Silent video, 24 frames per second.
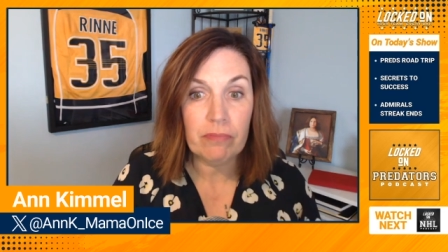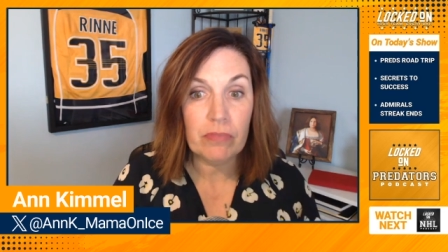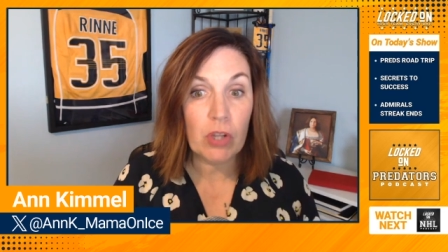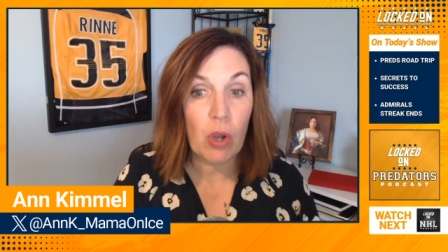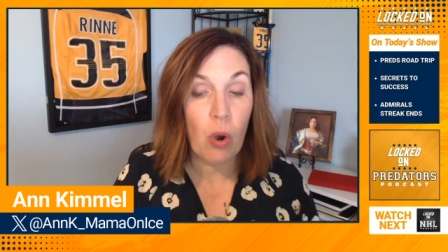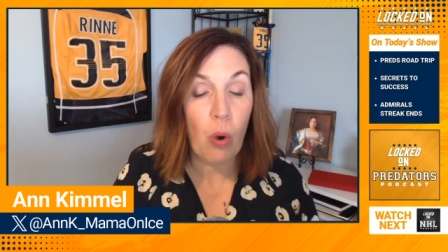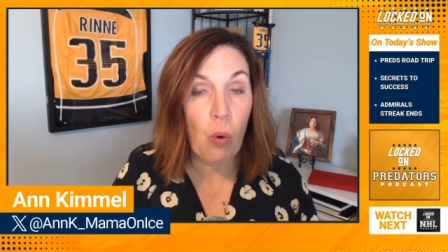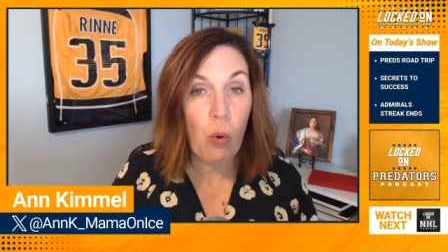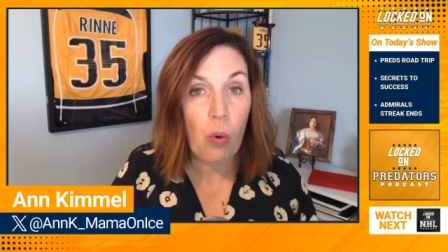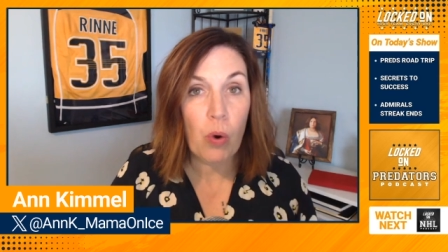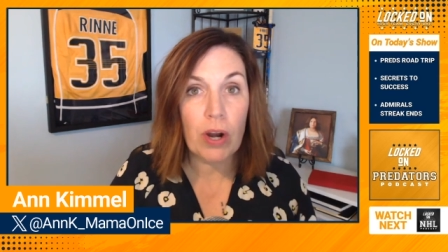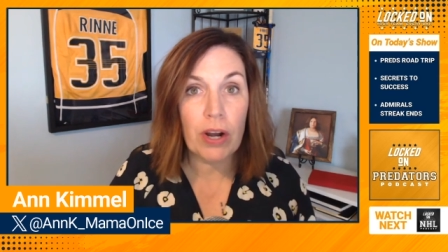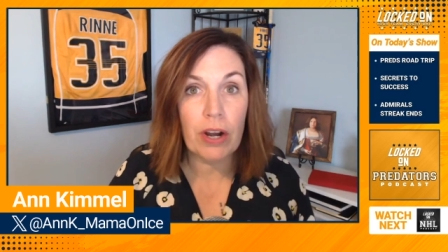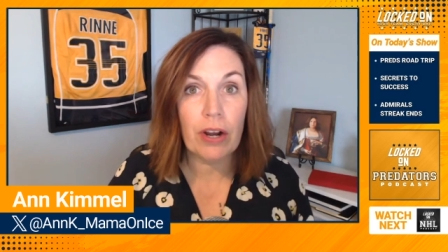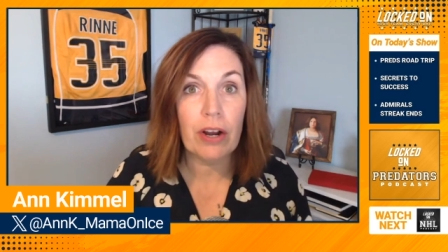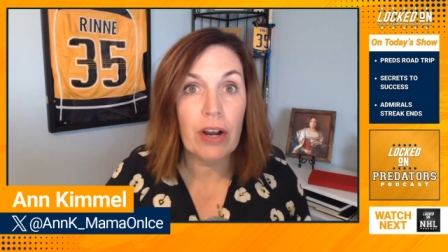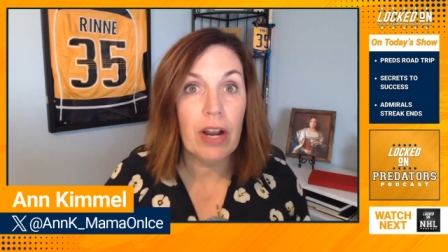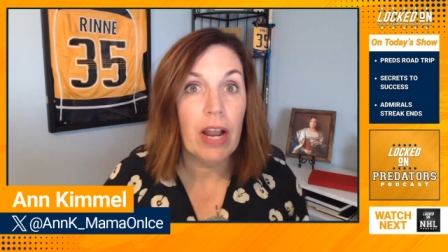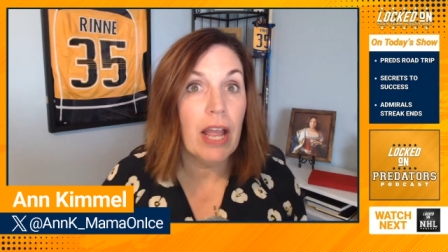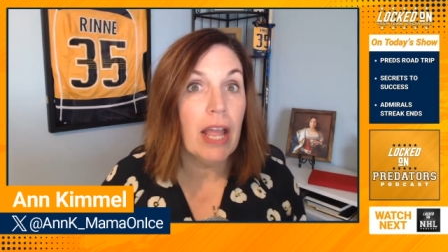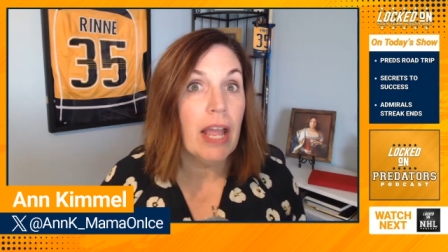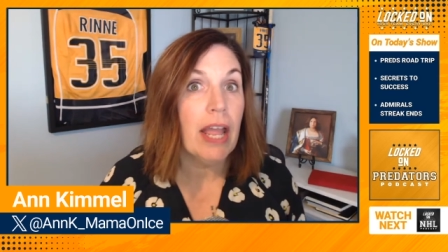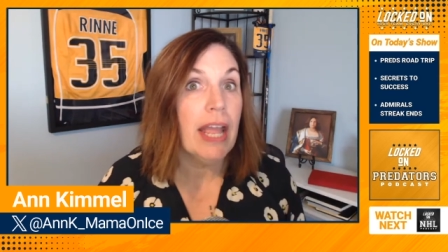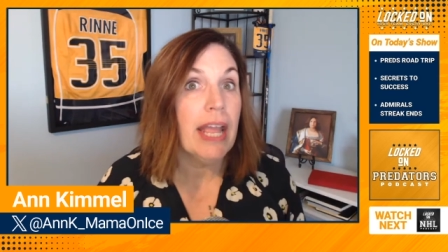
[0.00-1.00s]
Or
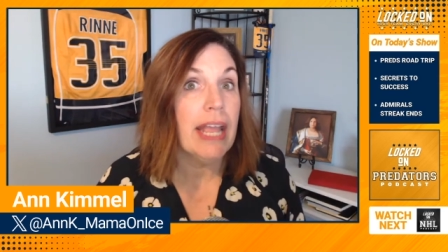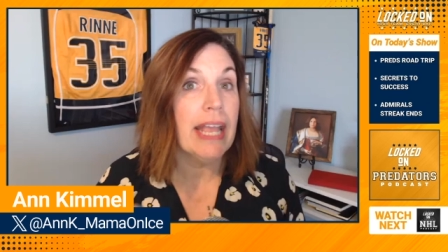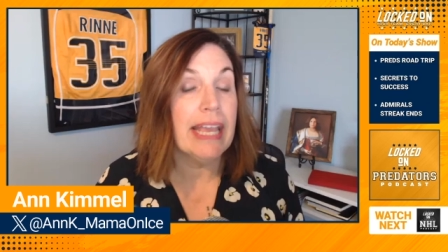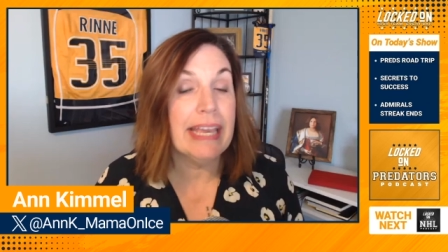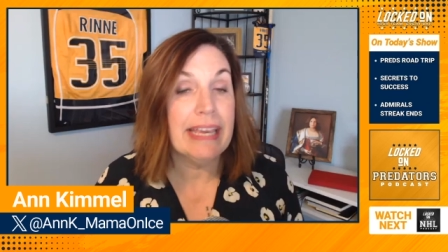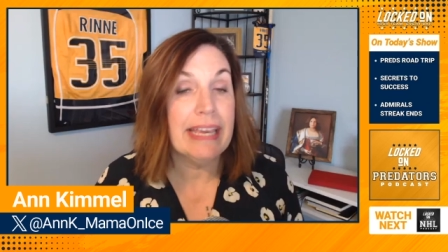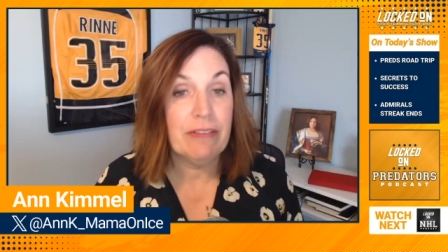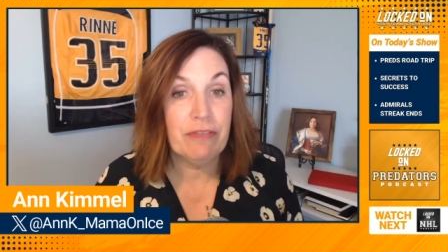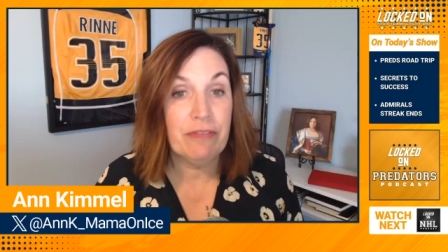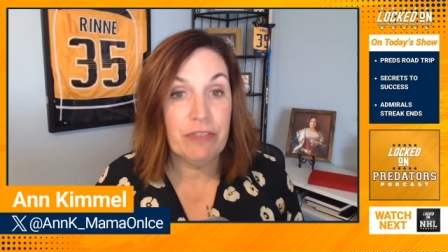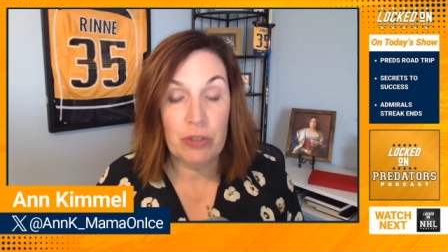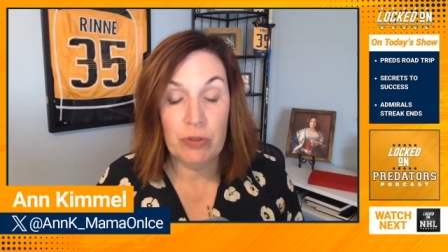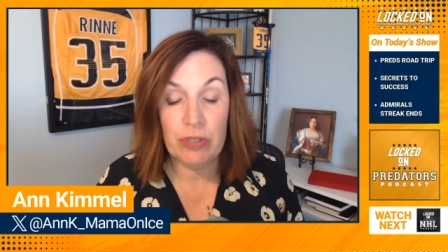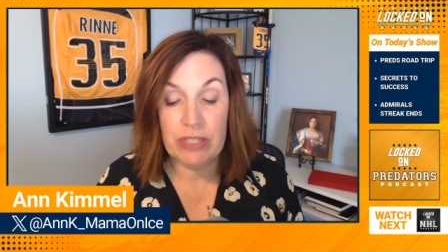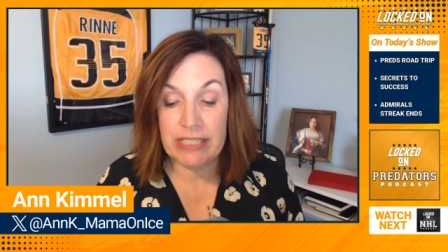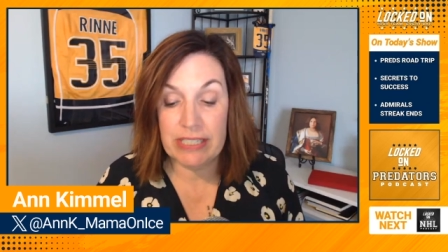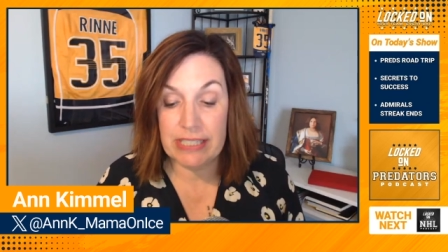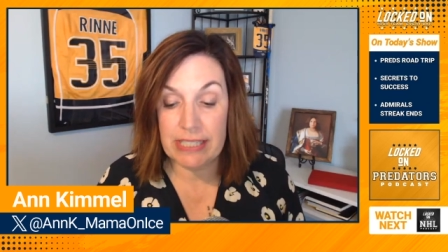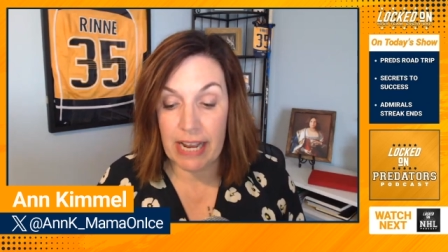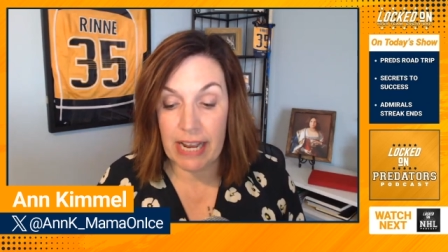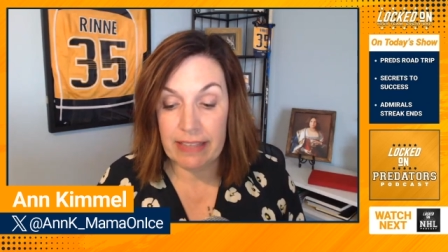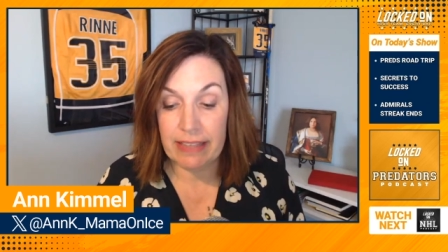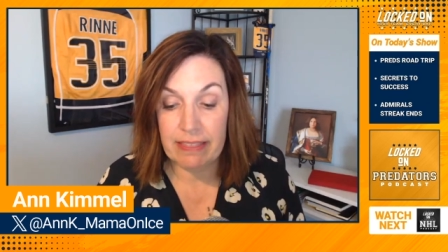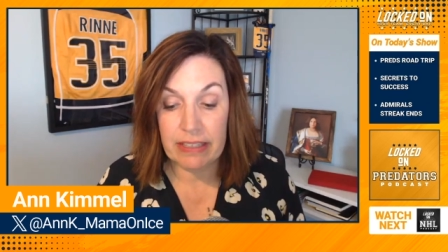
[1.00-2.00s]
if you
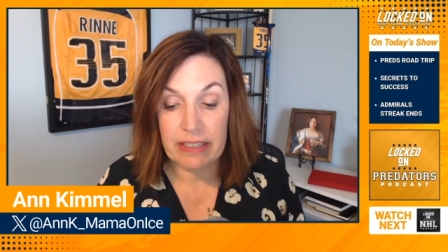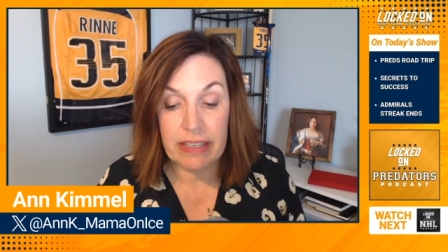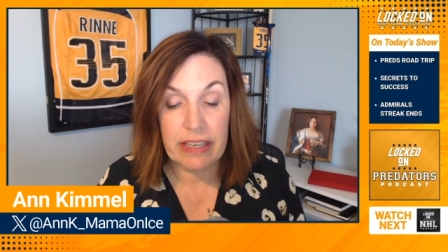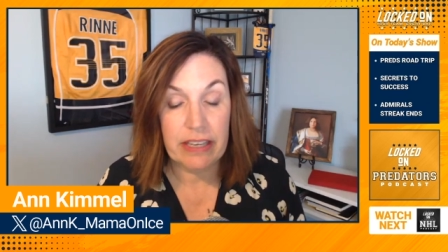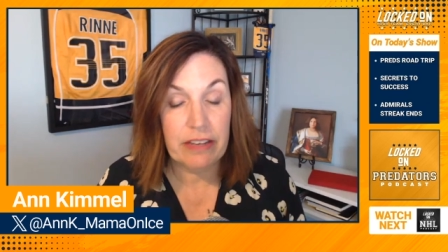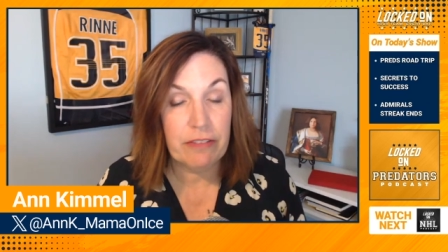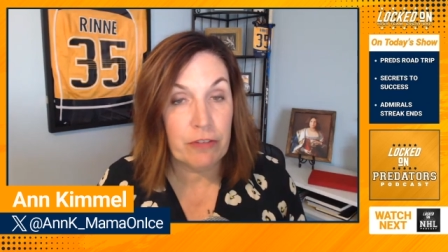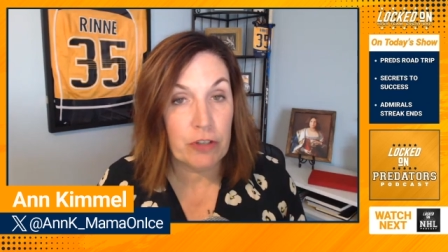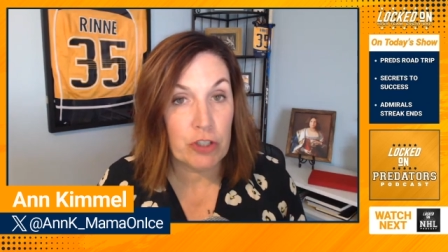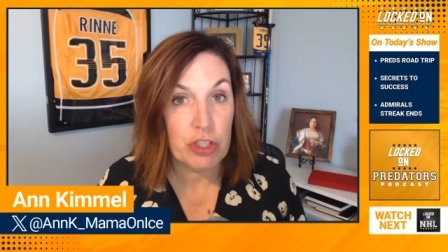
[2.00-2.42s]
decide that Kiefer